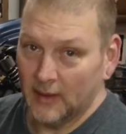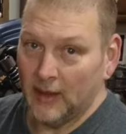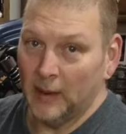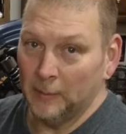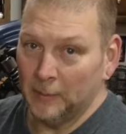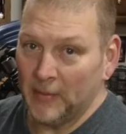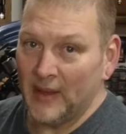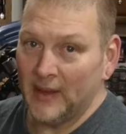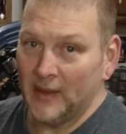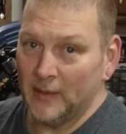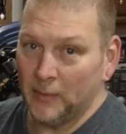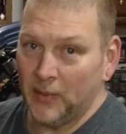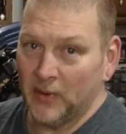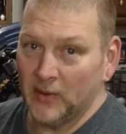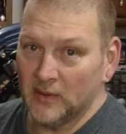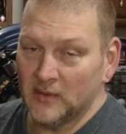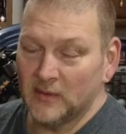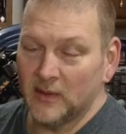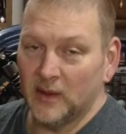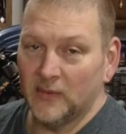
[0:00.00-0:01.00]
I'm buying
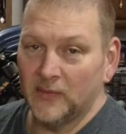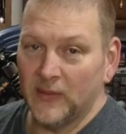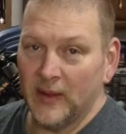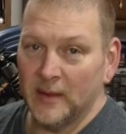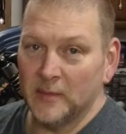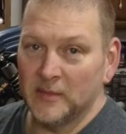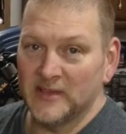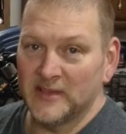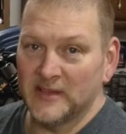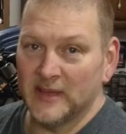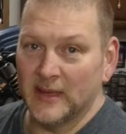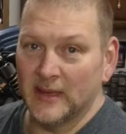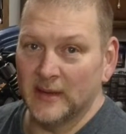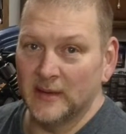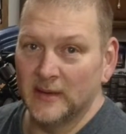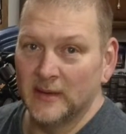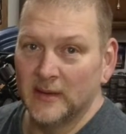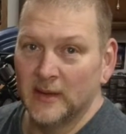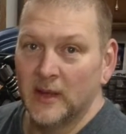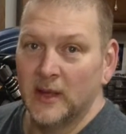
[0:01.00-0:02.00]
parts off Amazon.
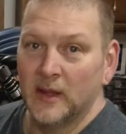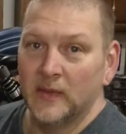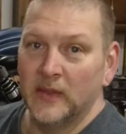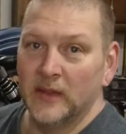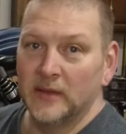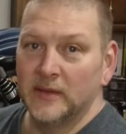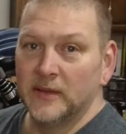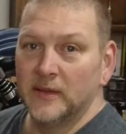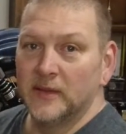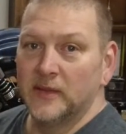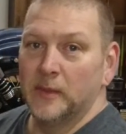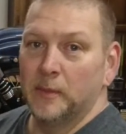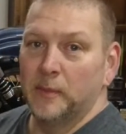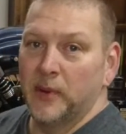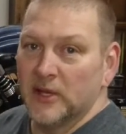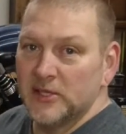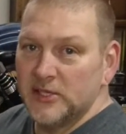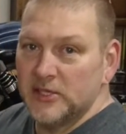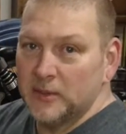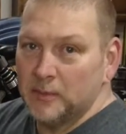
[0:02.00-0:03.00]
This is the
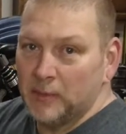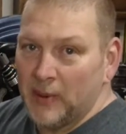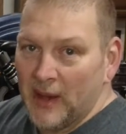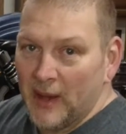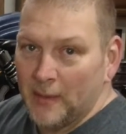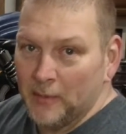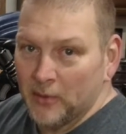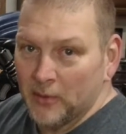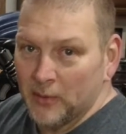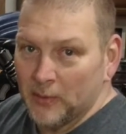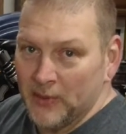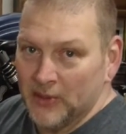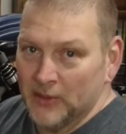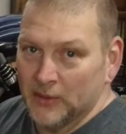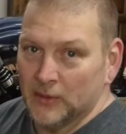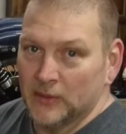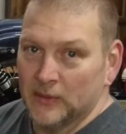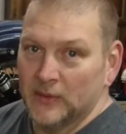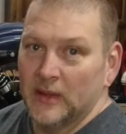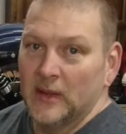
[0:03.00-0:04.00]
budget bobber
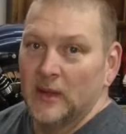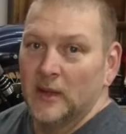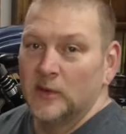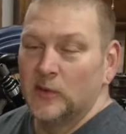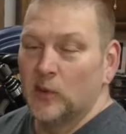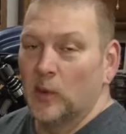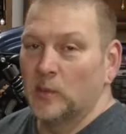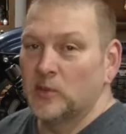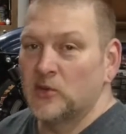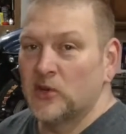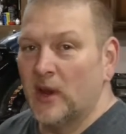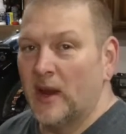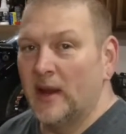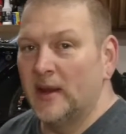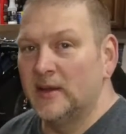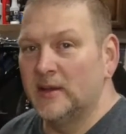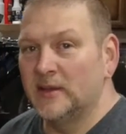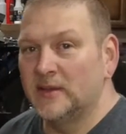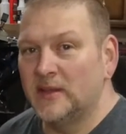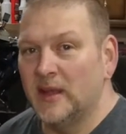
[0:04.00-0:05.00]
build, so I'm
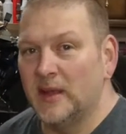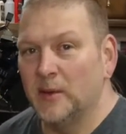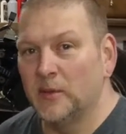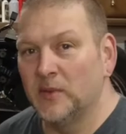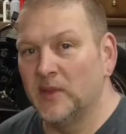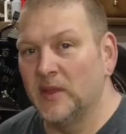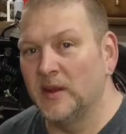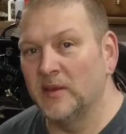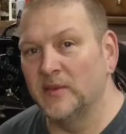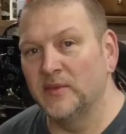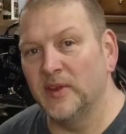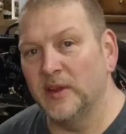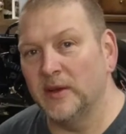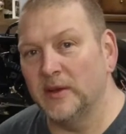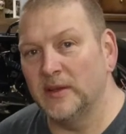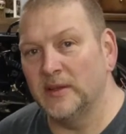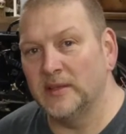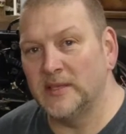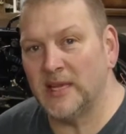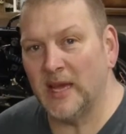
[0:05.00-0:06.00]
trying to stay within a
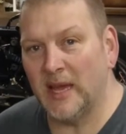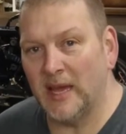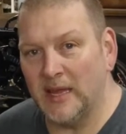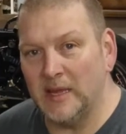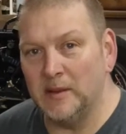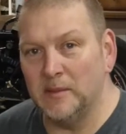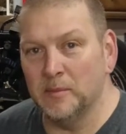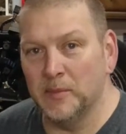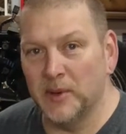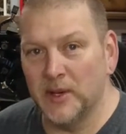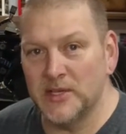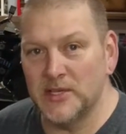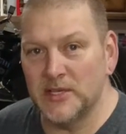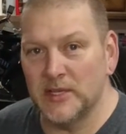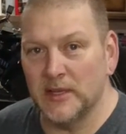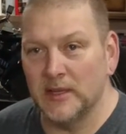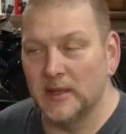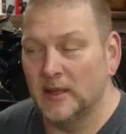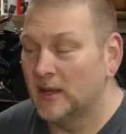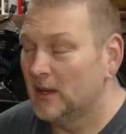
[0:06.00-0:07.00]
very tight
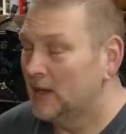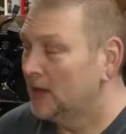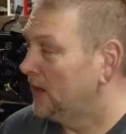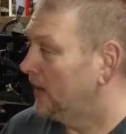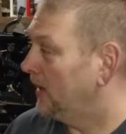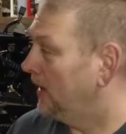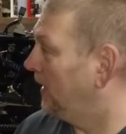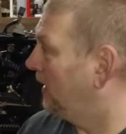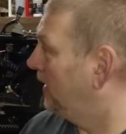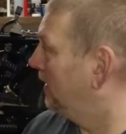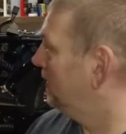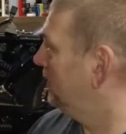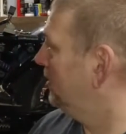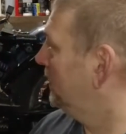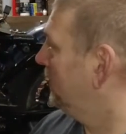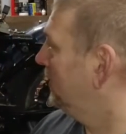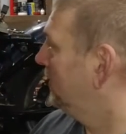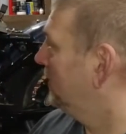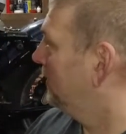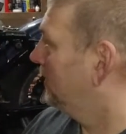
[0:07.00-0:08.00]
budget.
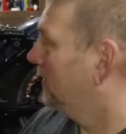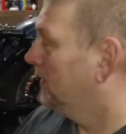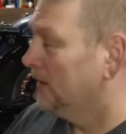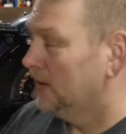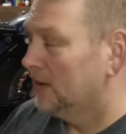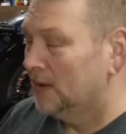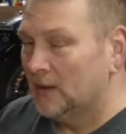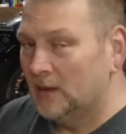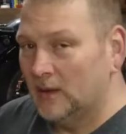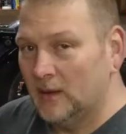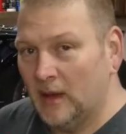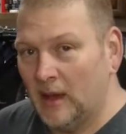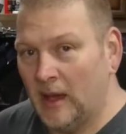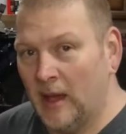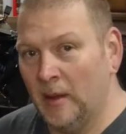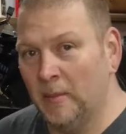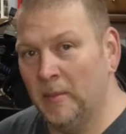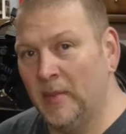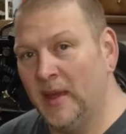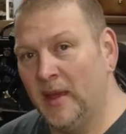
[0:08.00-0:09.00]
And
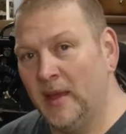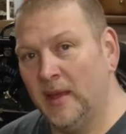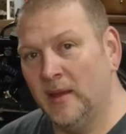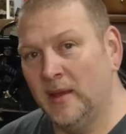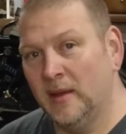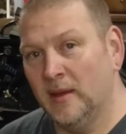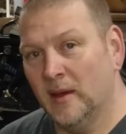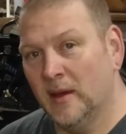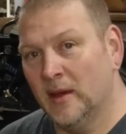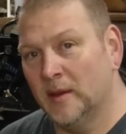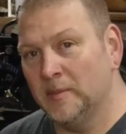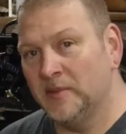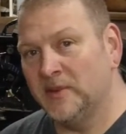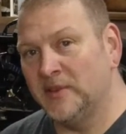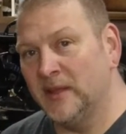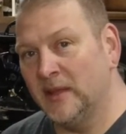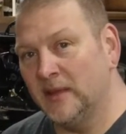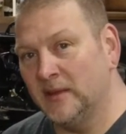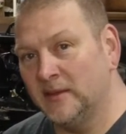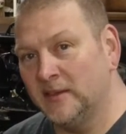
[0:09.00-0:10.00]
I may
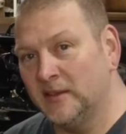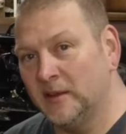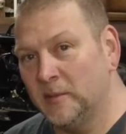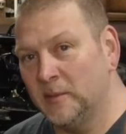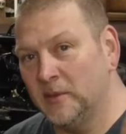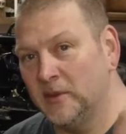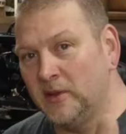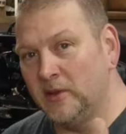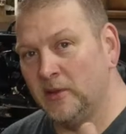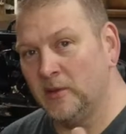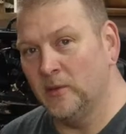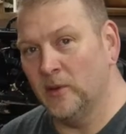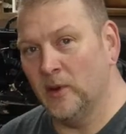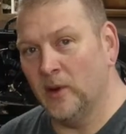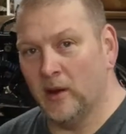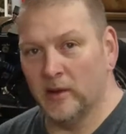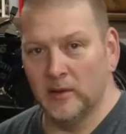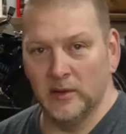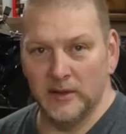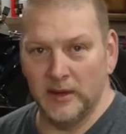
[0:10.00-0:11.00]
upset some of you
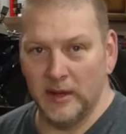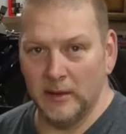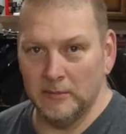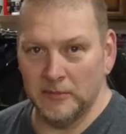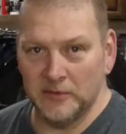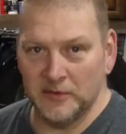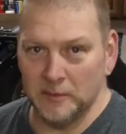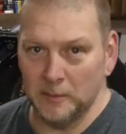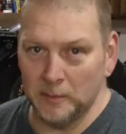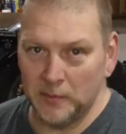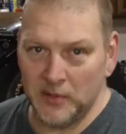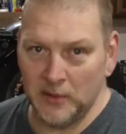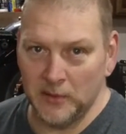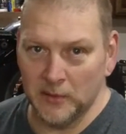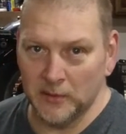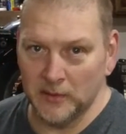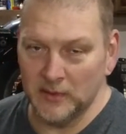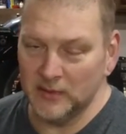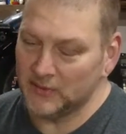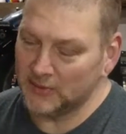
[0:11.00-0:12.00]
Harley Davidson
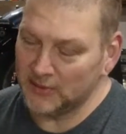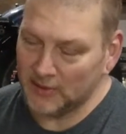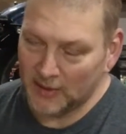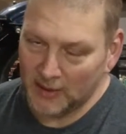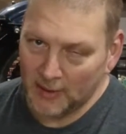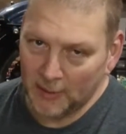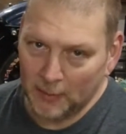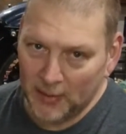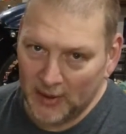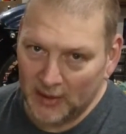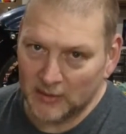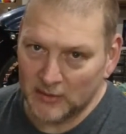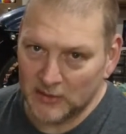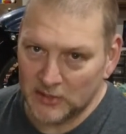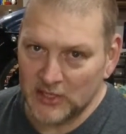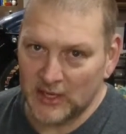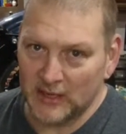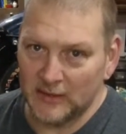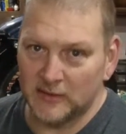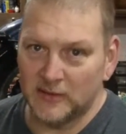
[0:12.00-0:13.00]
purists, and I
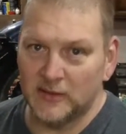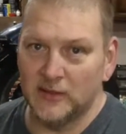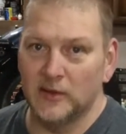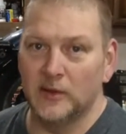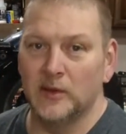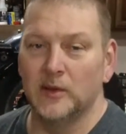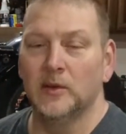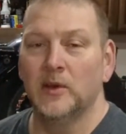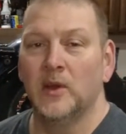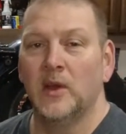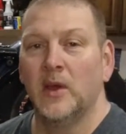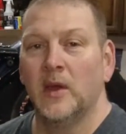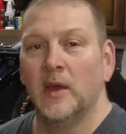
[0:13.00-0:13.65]
apologize to you.